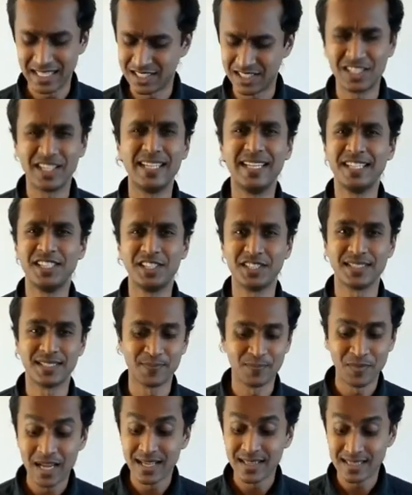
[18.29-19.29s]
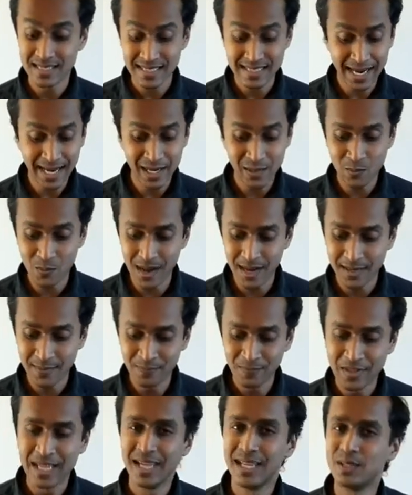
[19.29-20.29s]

It's delicious. The second one